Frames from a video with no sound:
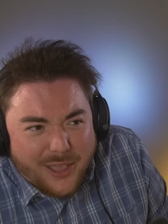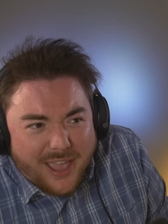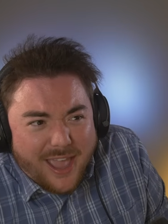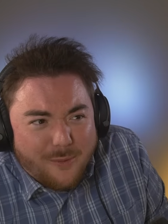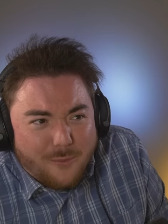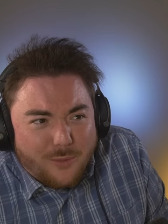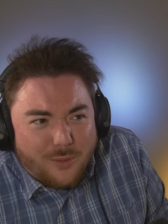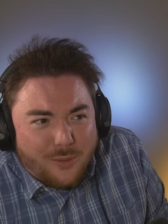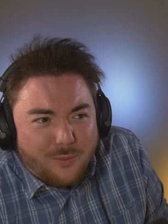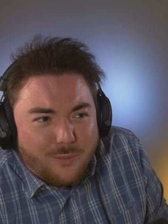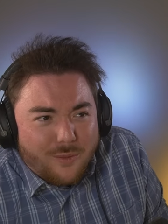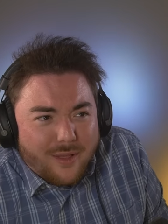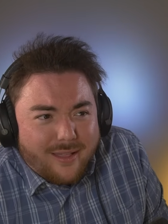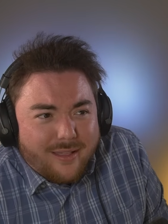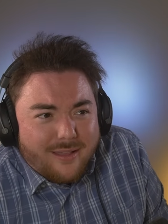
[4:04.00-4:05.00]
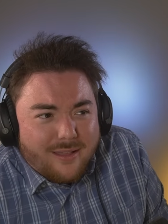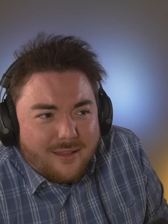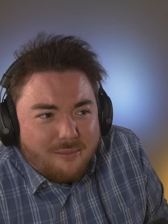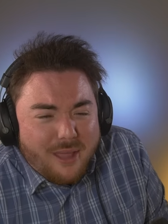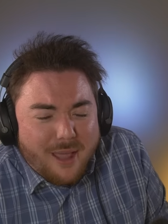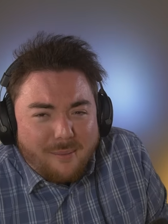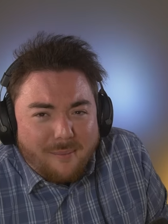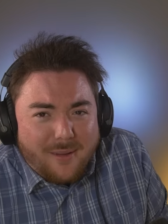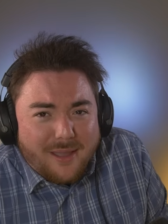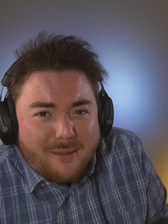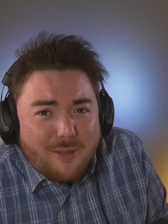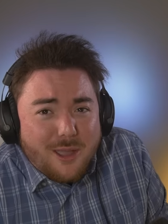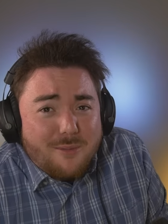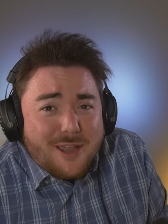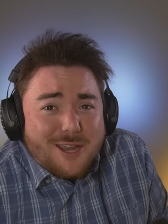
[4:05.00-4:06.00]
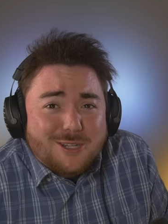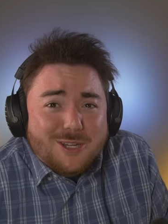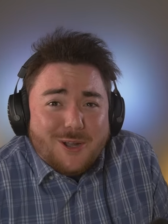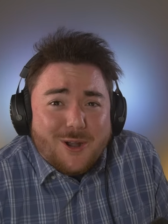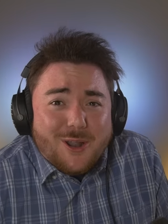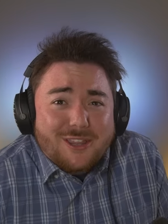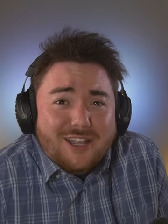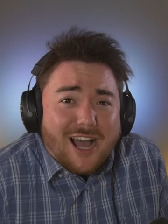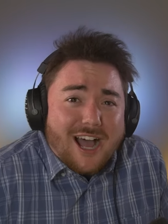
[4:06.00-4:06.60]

okay, well, maybe I should go to the